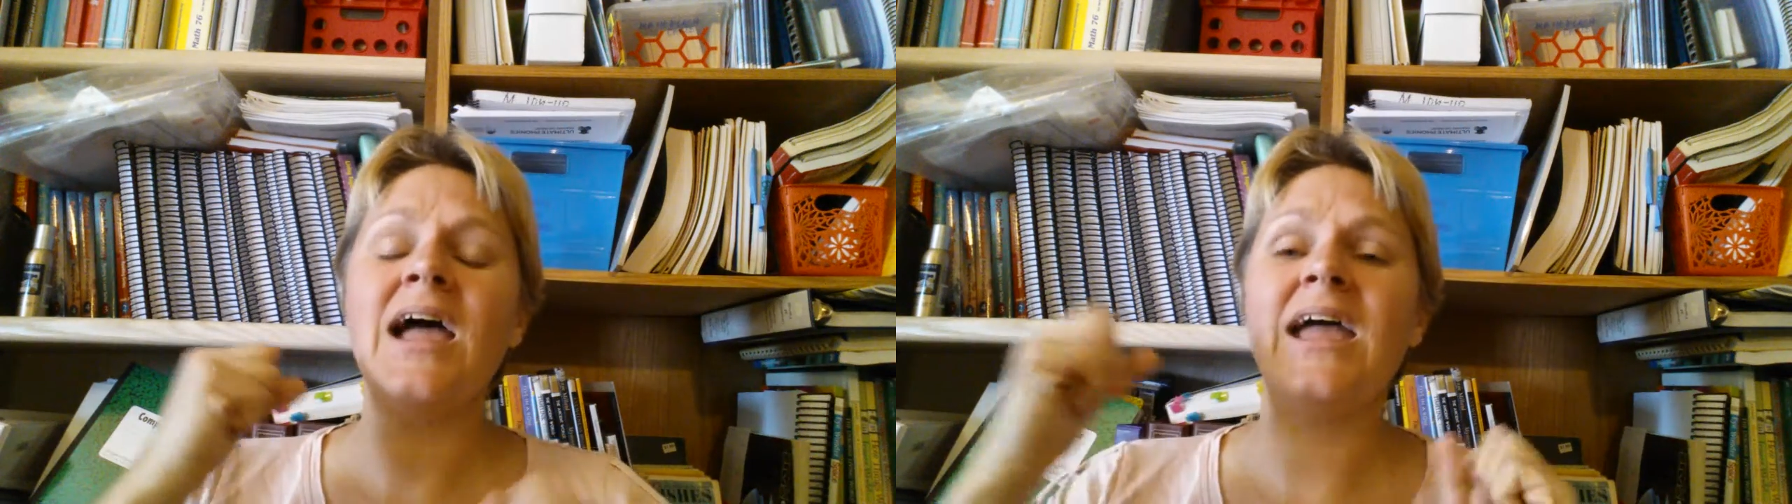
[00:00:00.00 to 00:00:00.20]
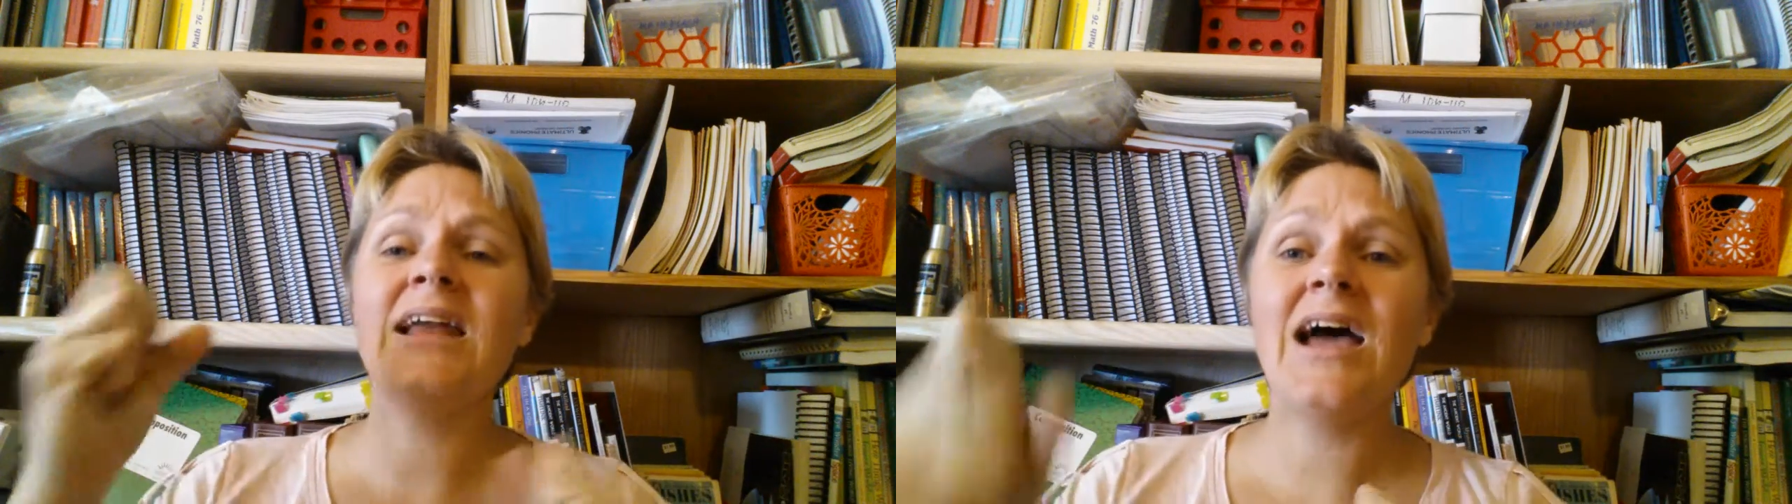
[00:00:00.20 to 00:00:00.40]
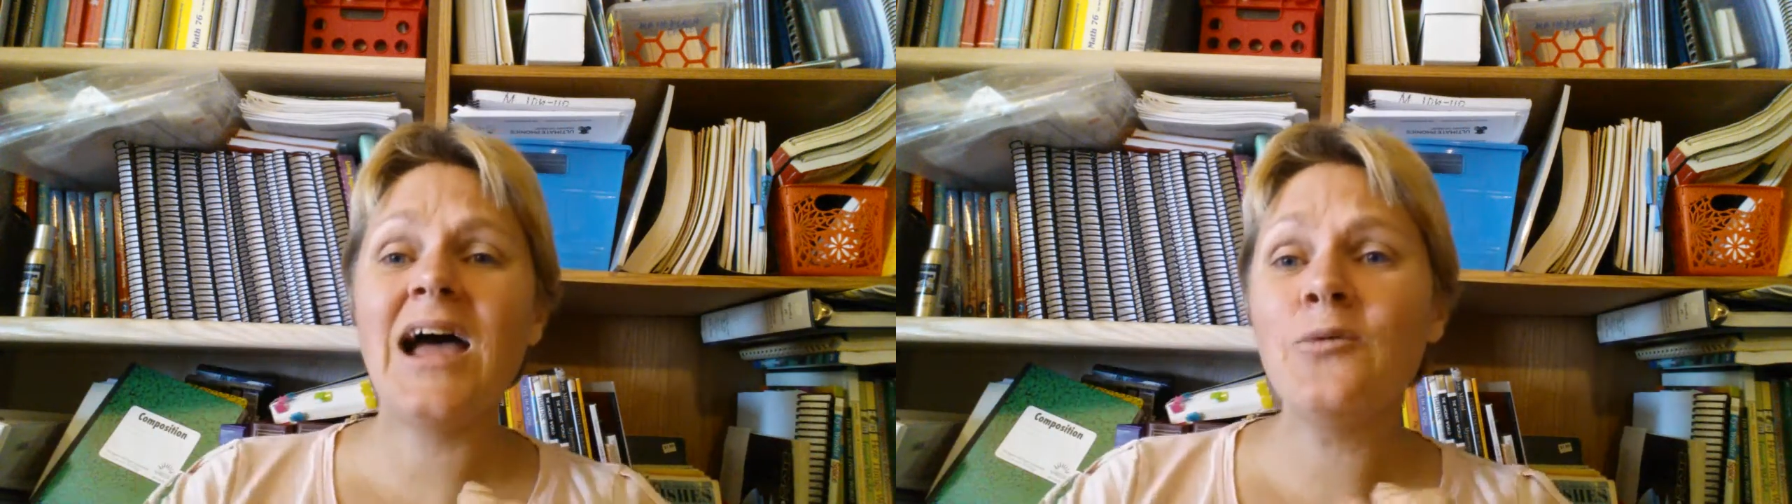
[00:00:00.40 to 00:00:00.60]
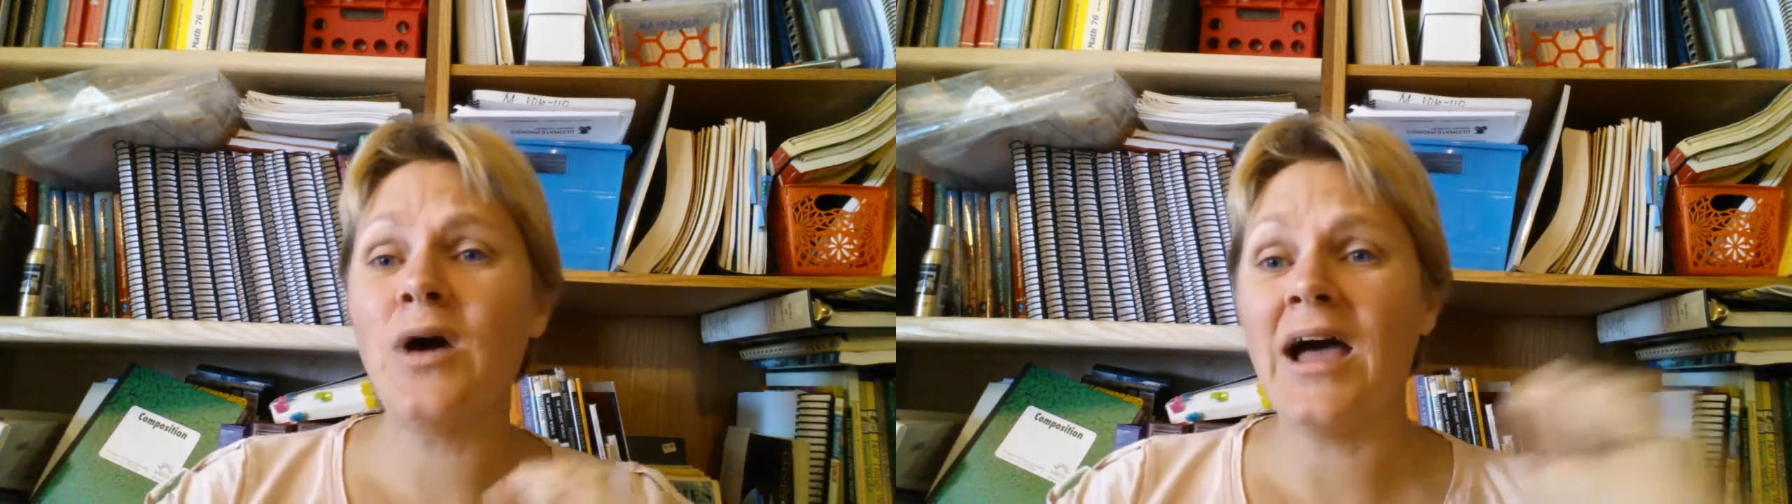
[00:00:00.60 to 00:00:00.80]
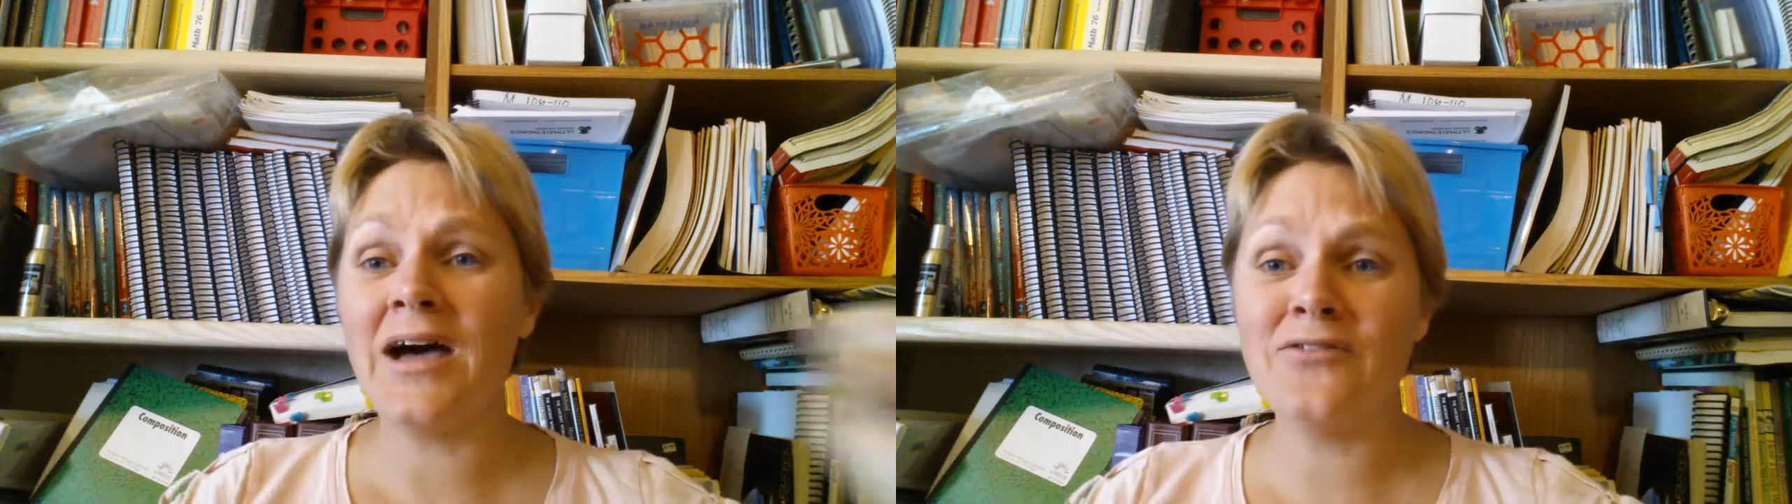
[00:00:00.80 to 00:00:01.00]
And I
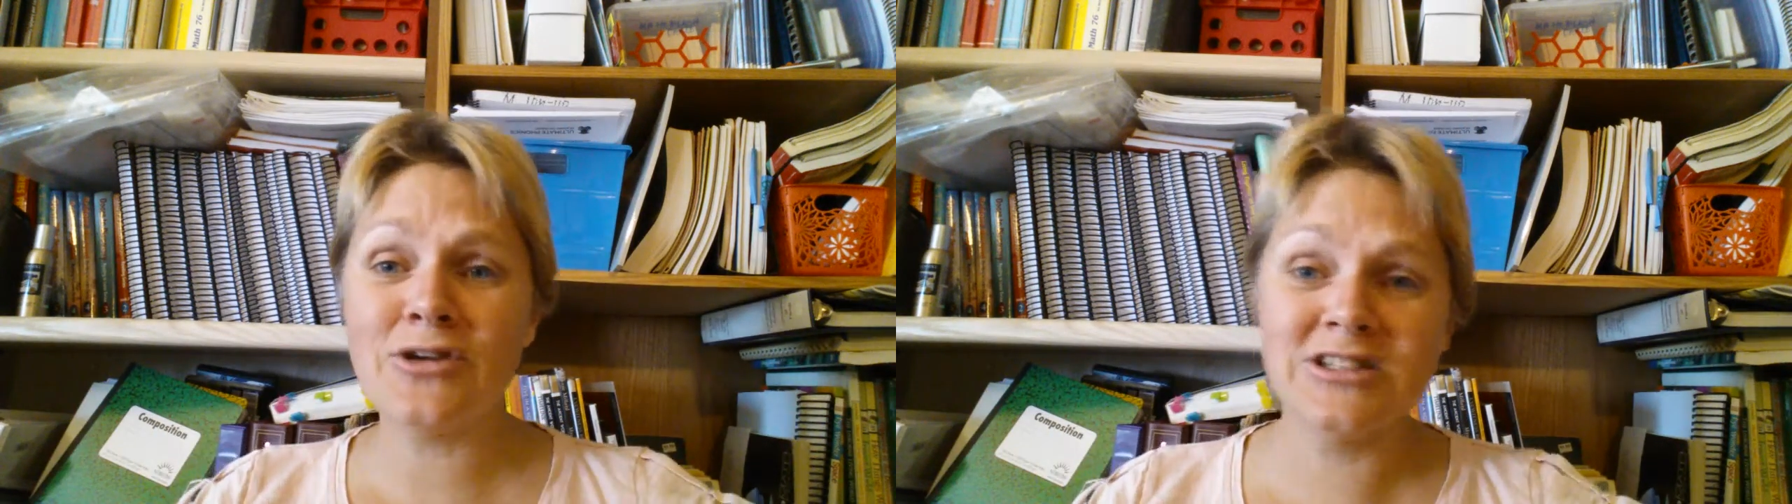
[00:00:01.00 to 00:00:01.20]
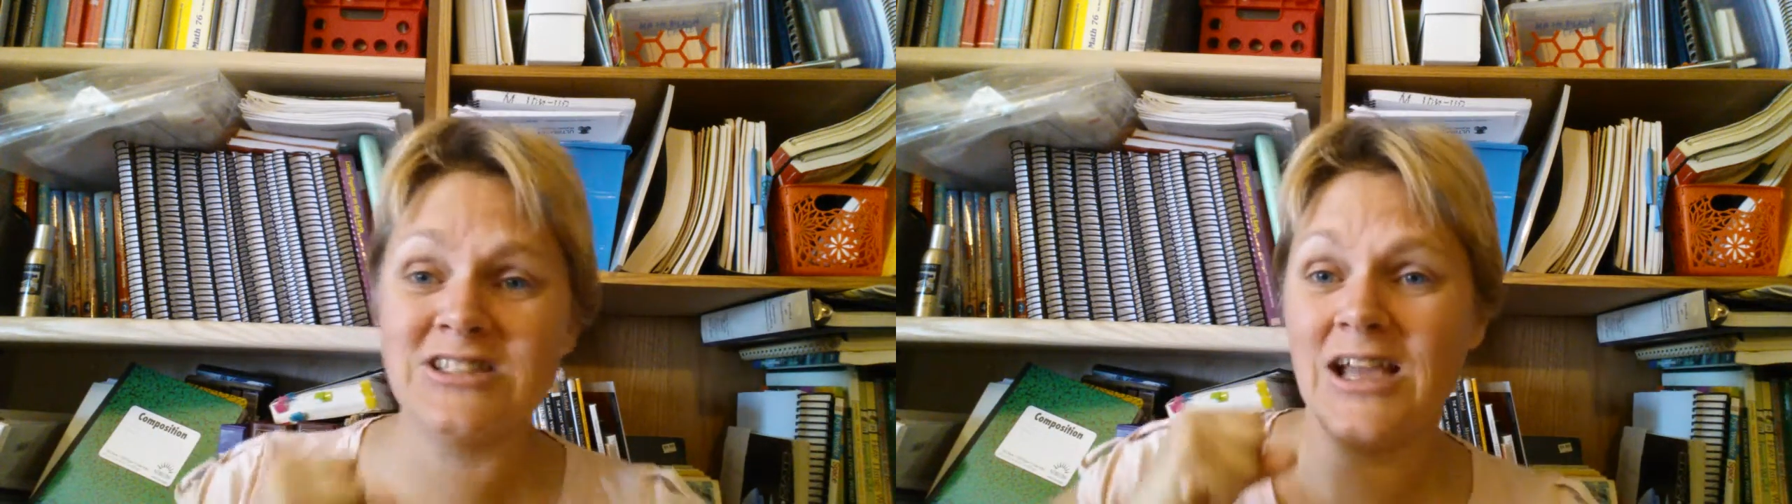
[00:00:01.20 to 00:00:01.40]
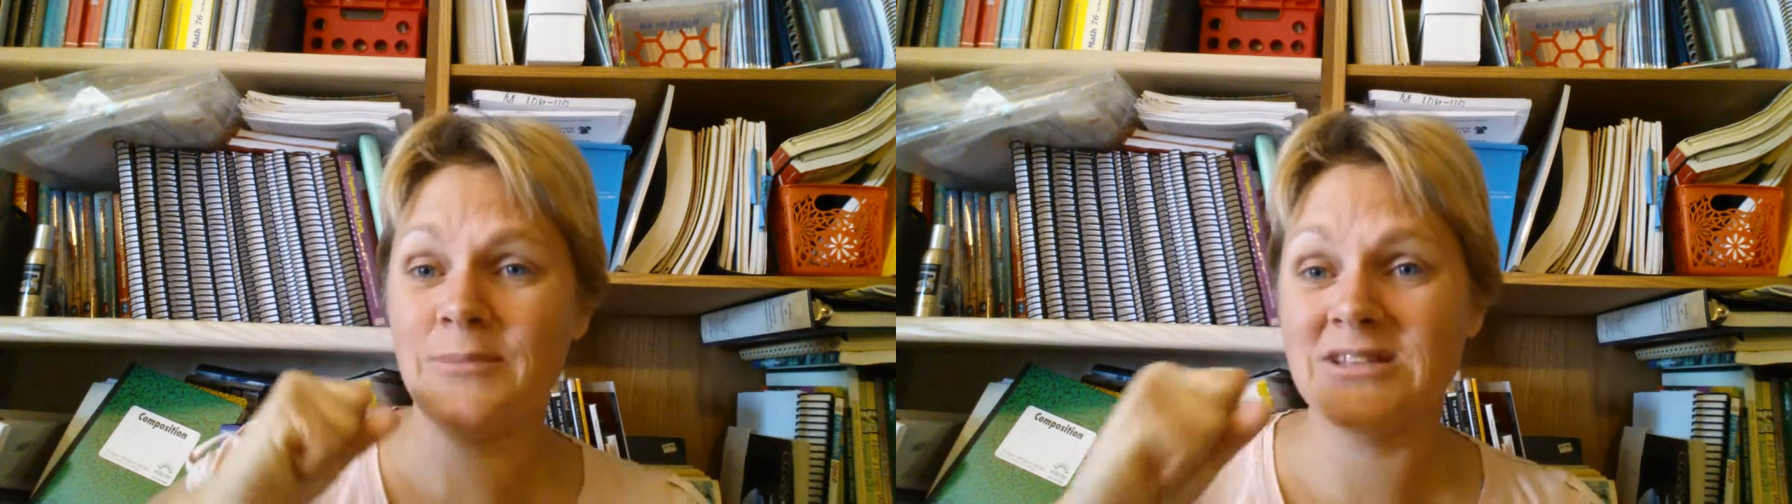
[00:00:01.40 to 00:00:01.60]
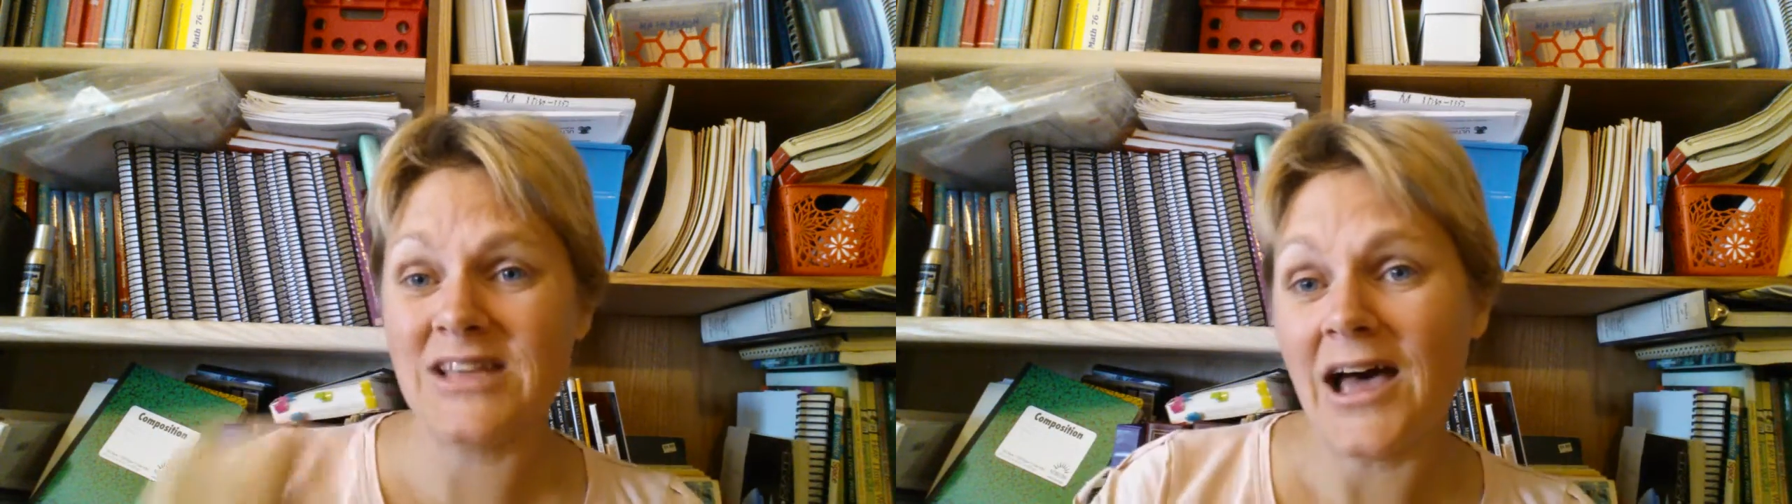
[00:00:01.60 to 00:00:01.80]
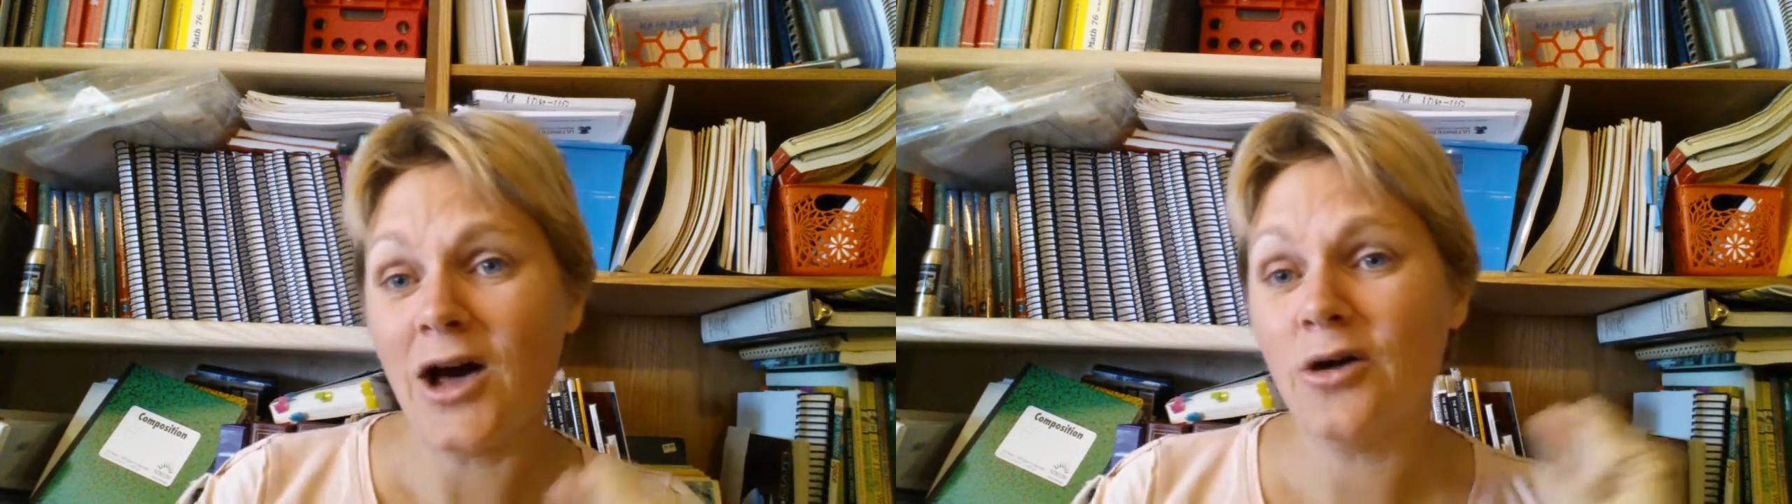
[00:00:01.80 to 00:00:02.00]
will have your assignments
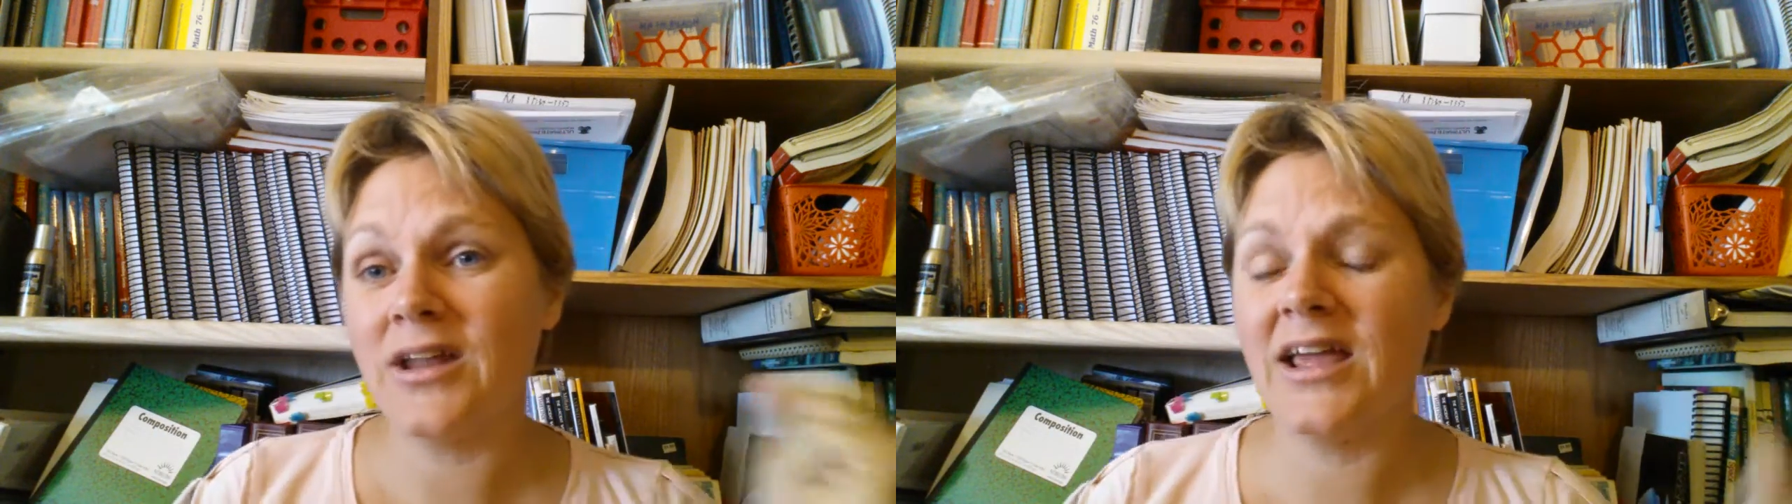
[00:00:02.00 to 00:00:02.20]
out,